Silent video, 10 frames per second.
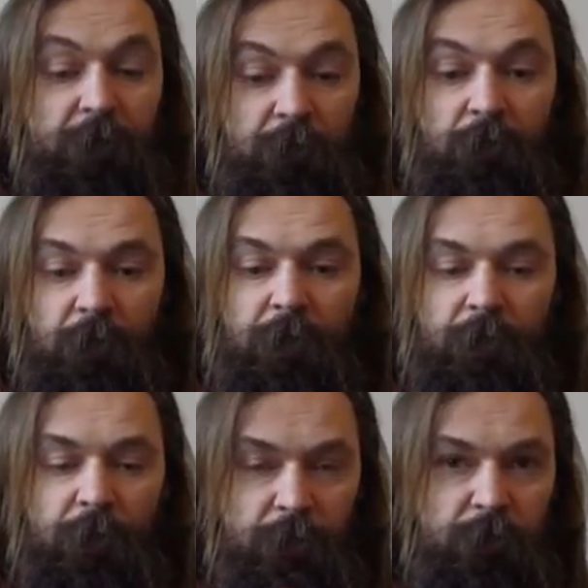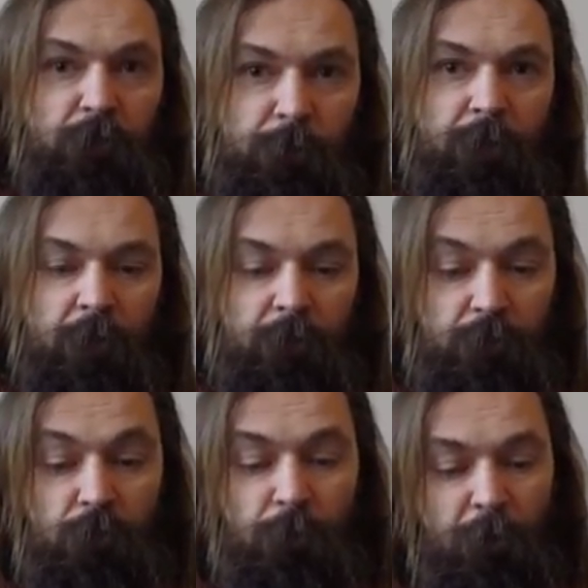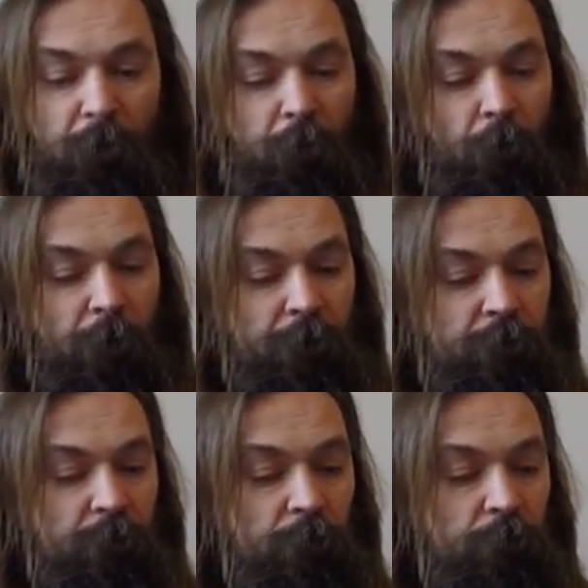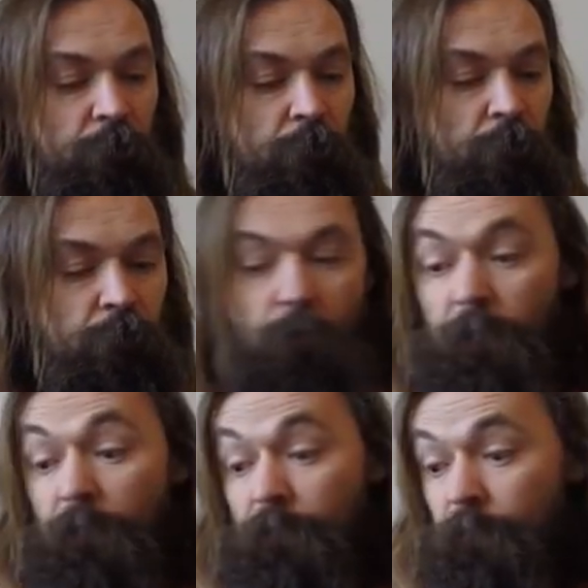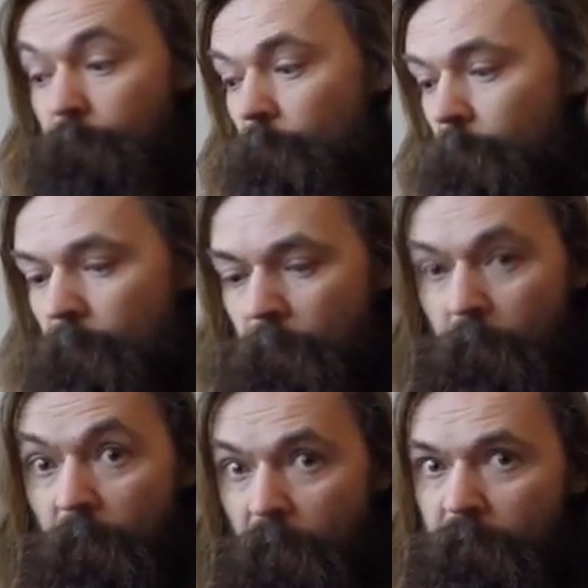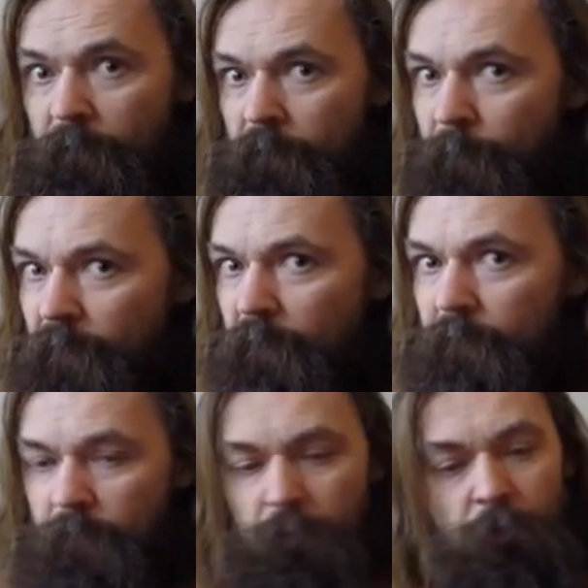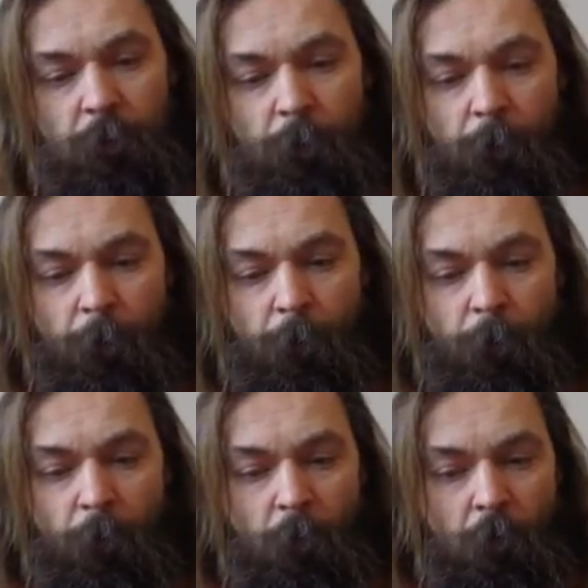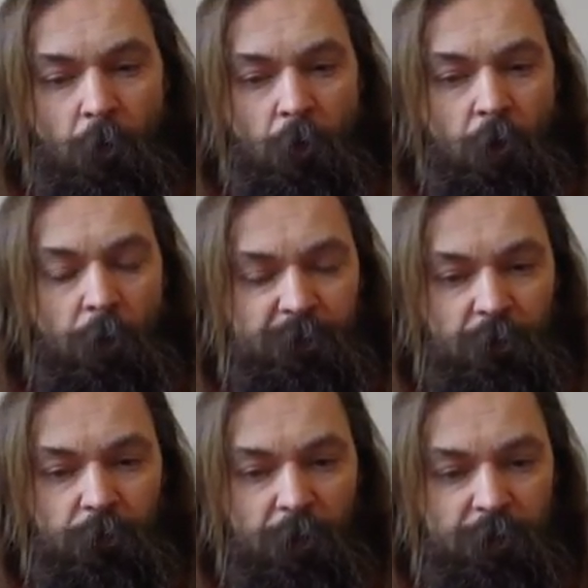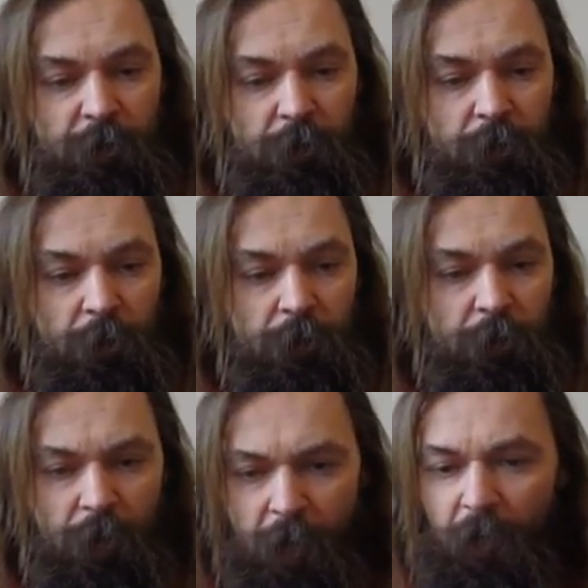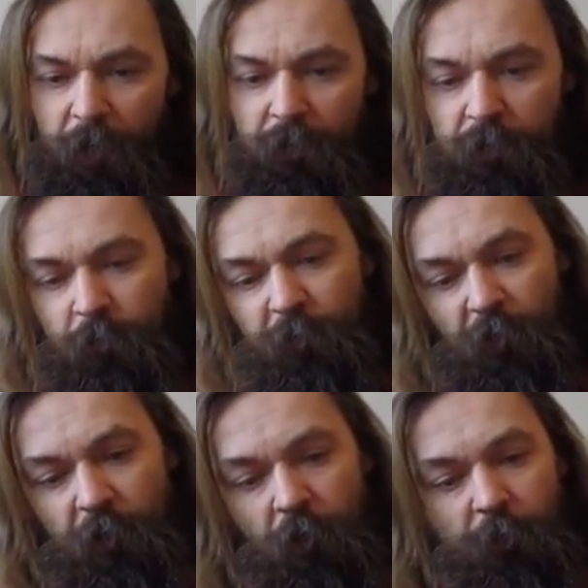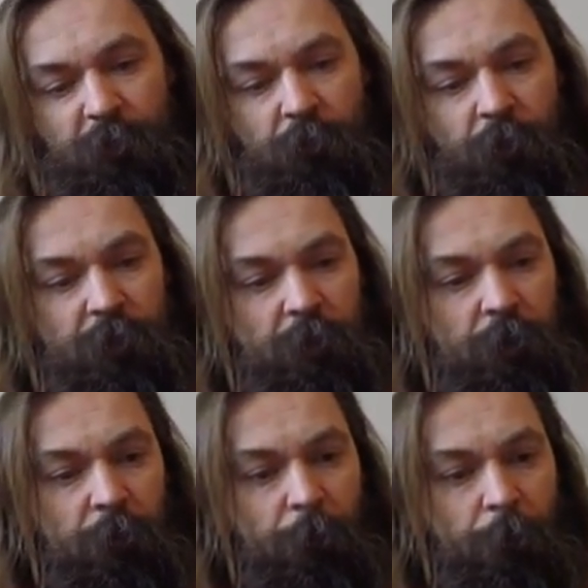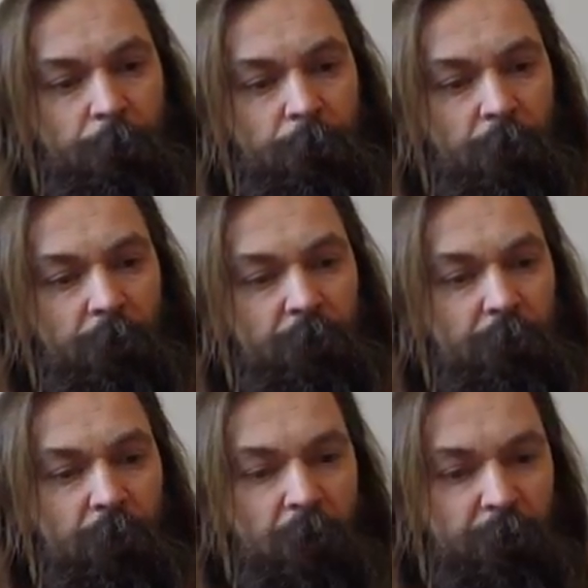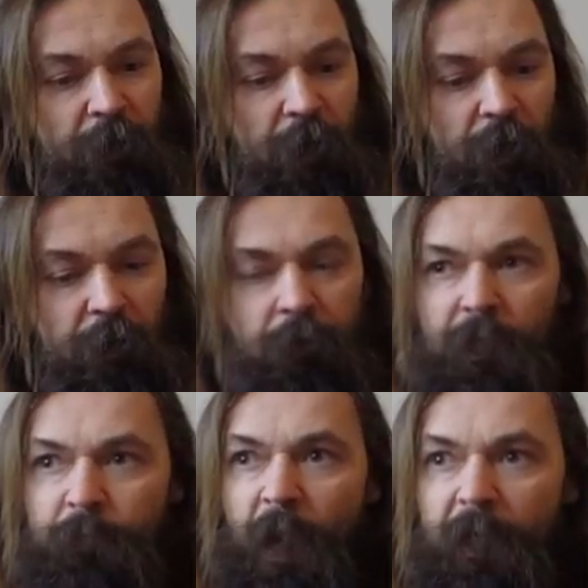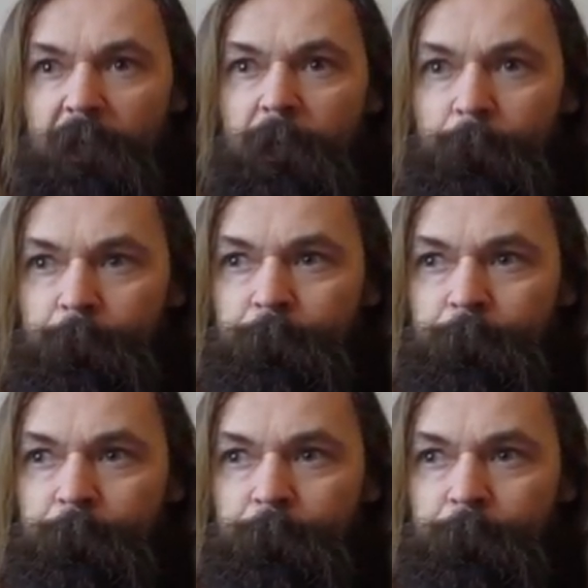these look like a super lightweight running shoe, especially obstacle racing. Yeah, I think these will be great at obstacle racing. I mean, there might be a little less padding,